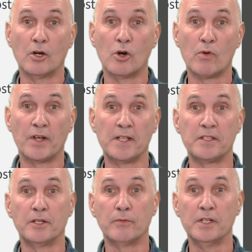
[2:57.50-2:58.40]
or
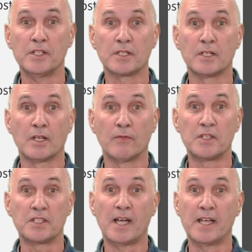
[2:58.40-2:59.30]
180 degrees,
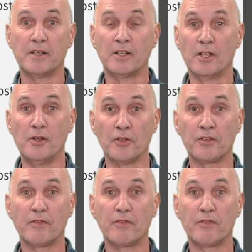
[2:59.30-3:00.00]
which is either not